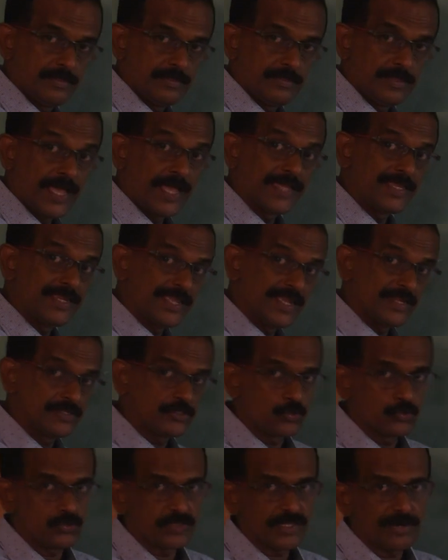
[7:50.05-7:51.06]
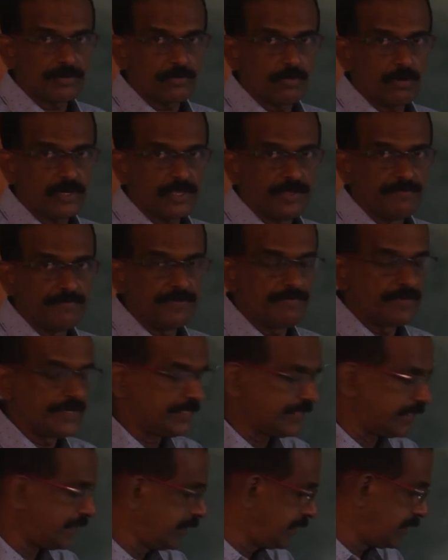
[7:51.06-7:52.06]
the aggregates used are called heavy
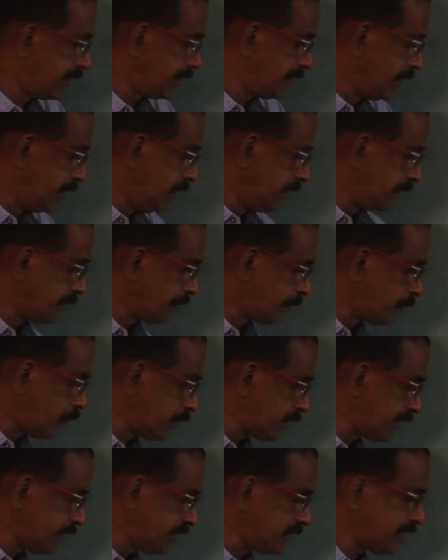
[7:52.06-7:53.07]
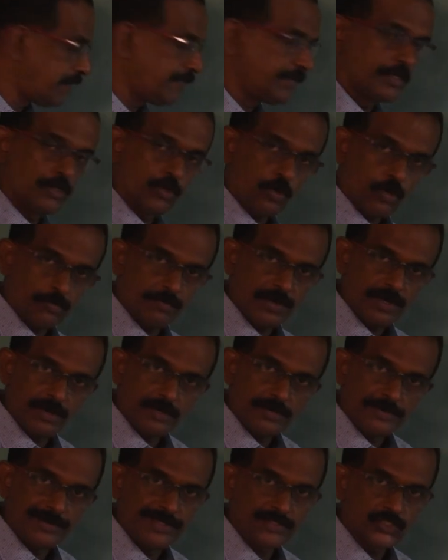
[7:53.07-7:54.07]
weight aggregate. If the concrete is having normal
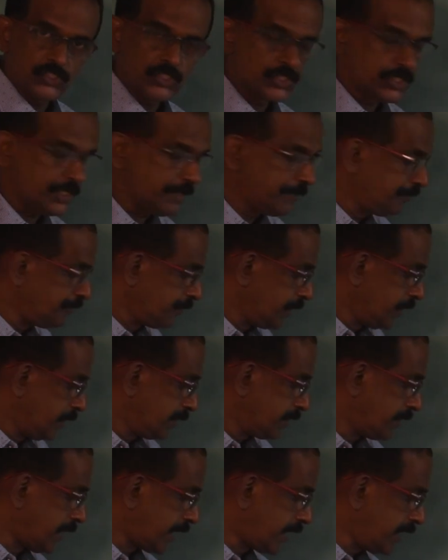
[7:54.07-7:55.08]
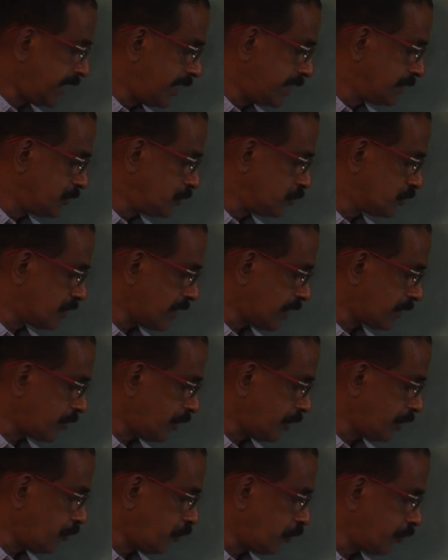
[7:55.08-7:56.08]
density, the aggregates used are
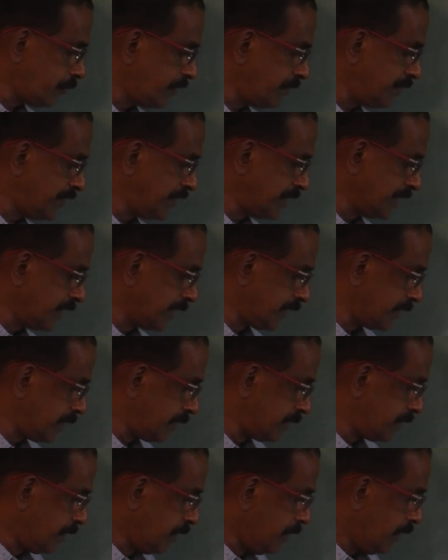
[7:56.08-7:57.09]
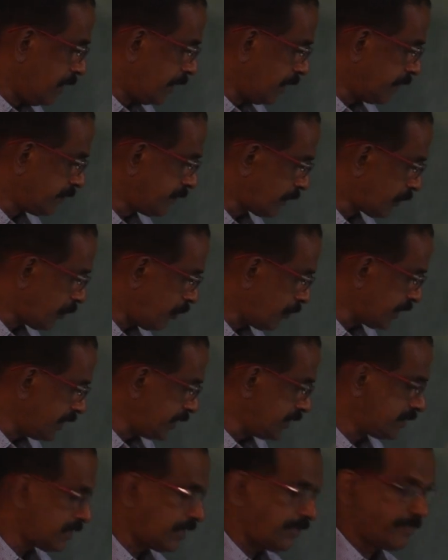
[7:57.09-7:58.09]
called normal weight aggregate. If the concrete
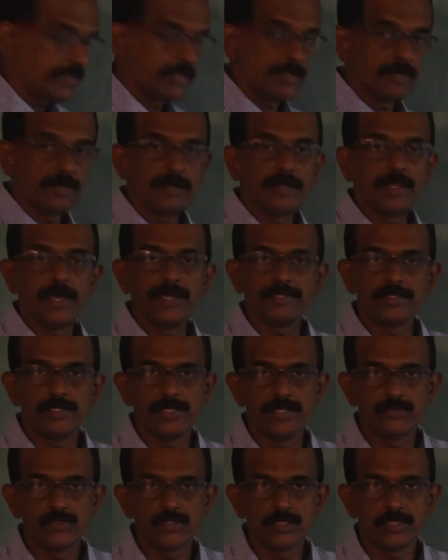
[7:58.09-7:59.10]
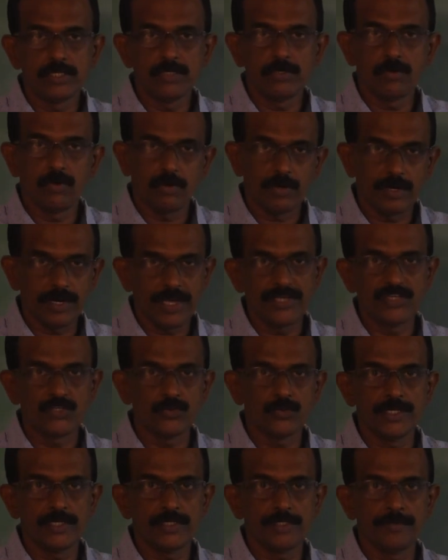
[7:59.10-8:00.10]
is having light density or light
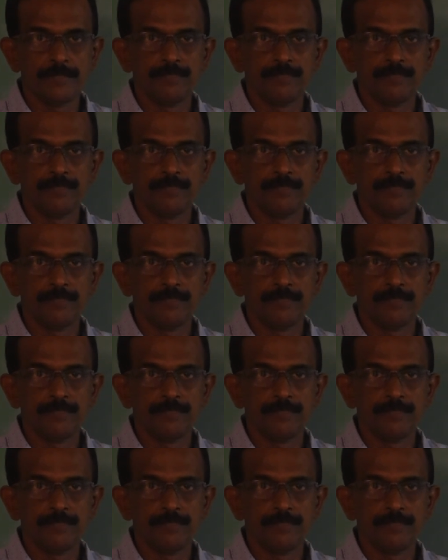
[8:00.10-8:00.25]
weight,